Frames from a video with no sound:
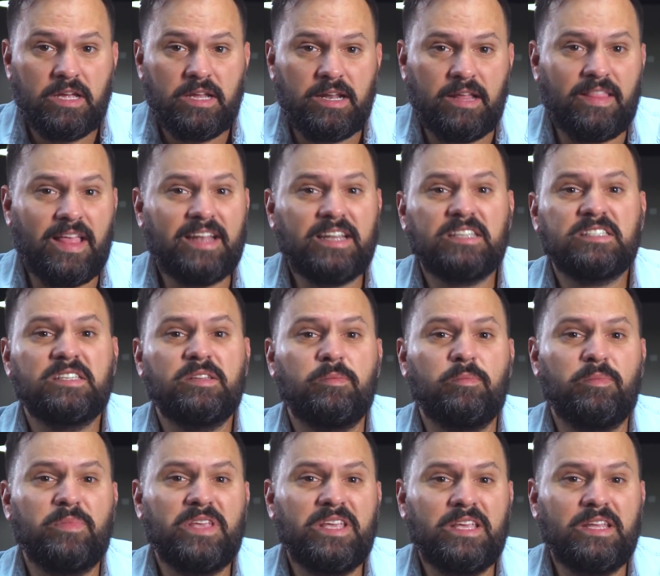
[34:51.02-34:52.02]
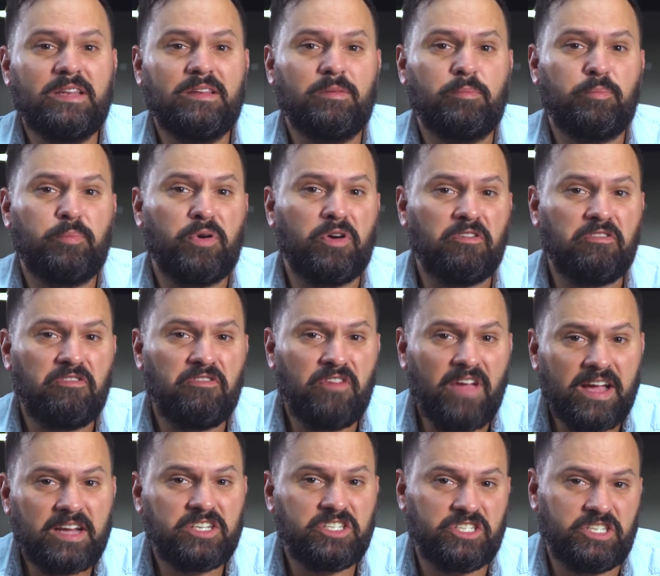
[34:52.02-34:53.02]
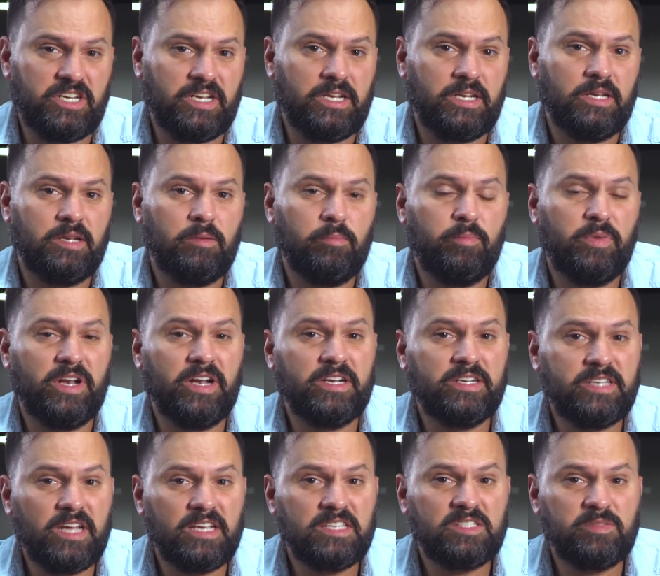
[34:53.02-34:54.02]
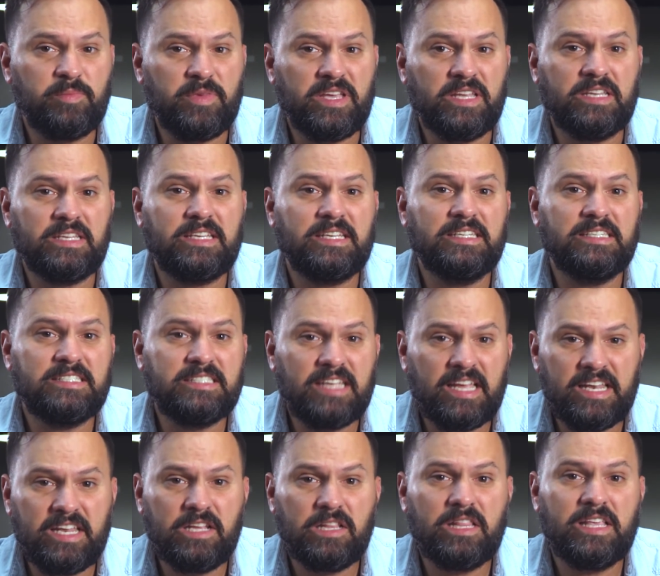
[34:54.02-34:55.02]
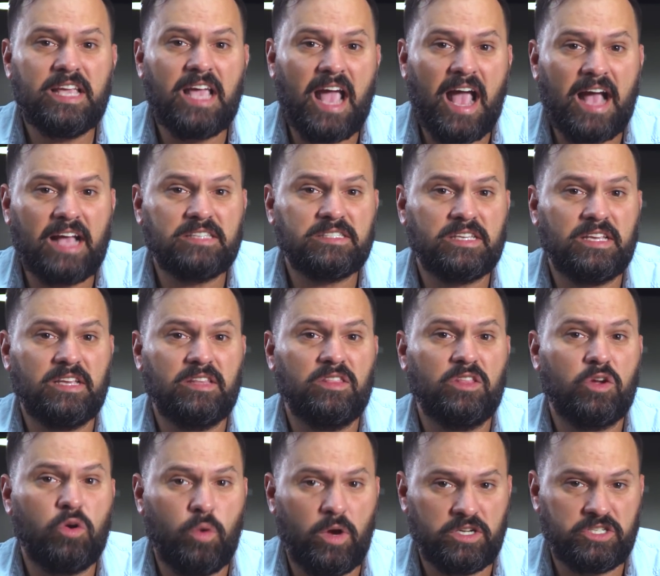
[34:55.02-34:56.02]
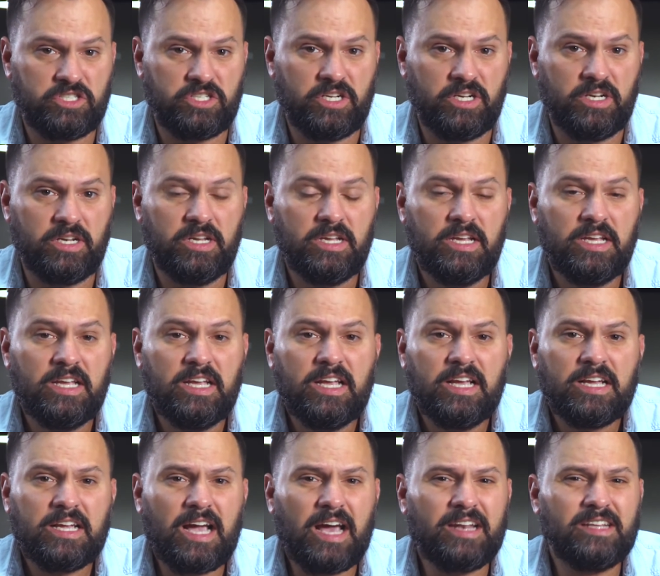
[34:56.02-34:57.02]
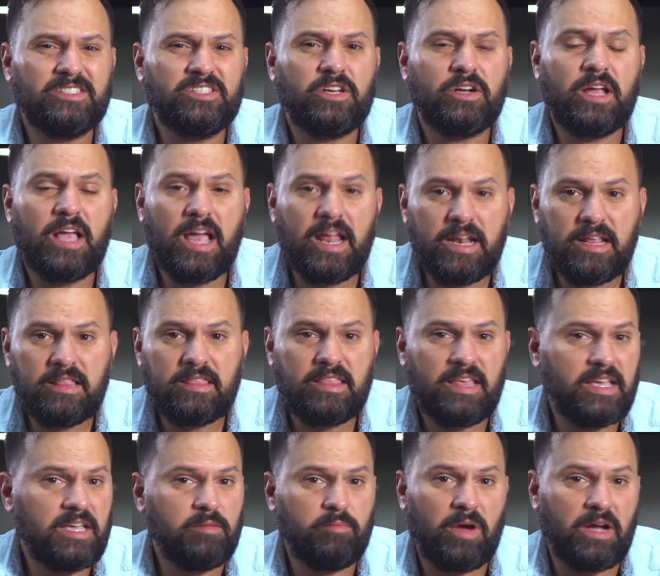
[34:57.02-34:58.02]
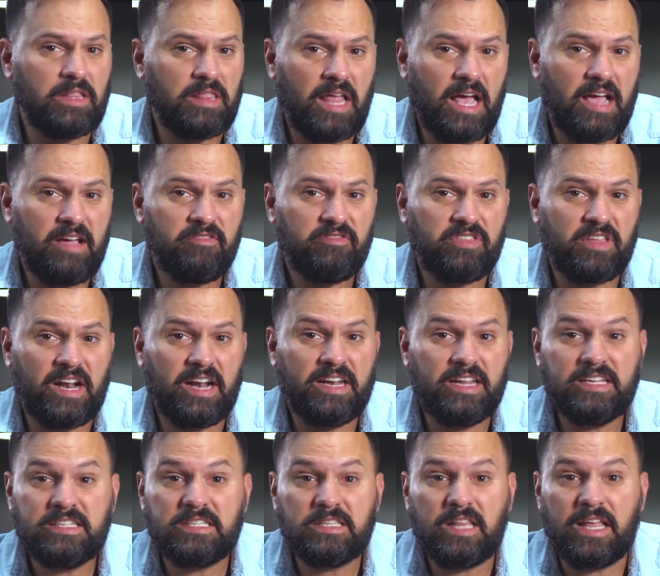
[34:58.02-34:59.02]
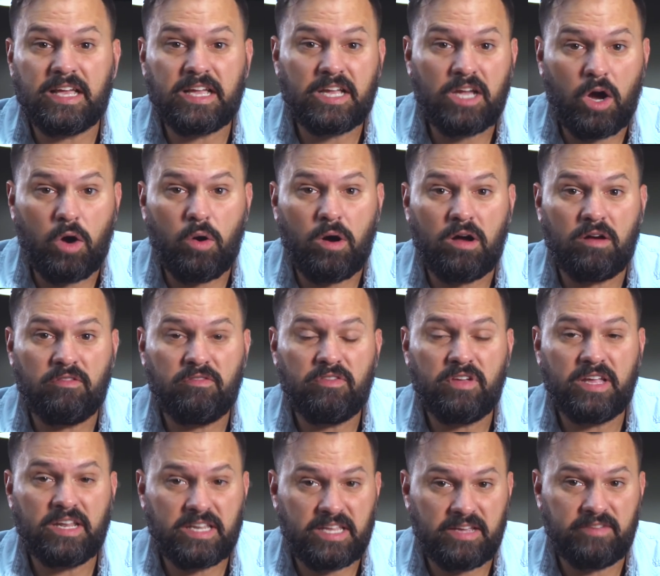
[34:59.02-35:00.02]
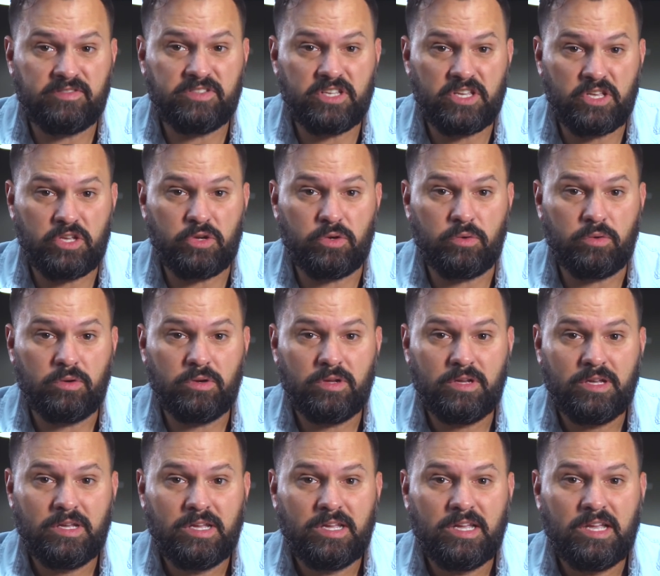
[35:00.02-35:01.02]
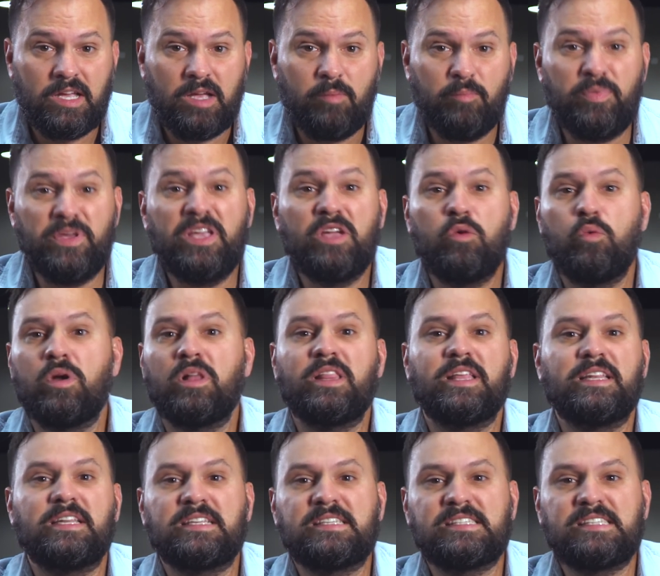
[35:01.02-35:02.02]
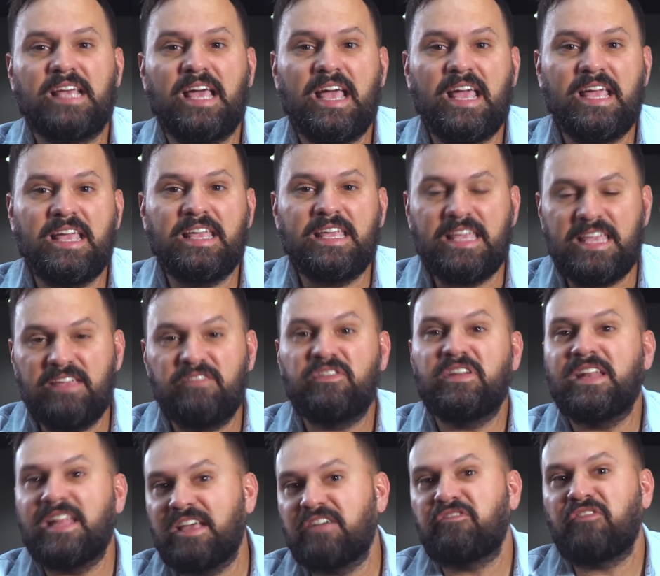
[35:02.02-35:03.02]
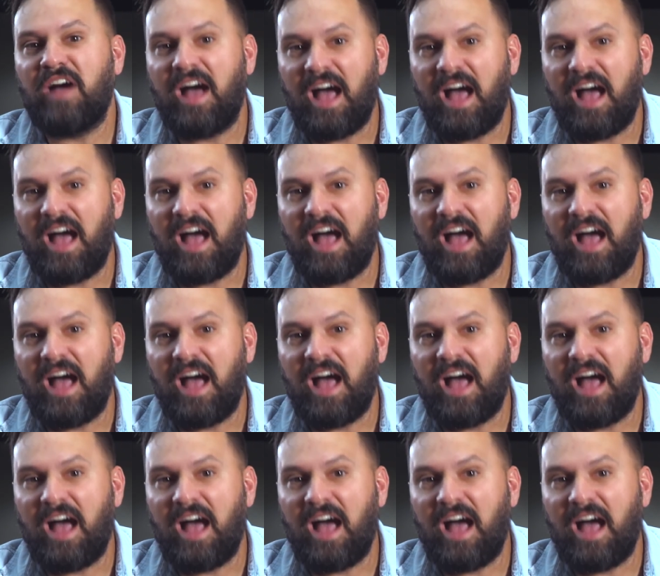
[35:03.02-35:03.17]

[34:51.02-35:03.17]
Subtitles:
Now, that doesn't mean perfection, but it does mean continually asking the question, God, is there anything in my life that I need to let go of and give to you? Being willing to say, even if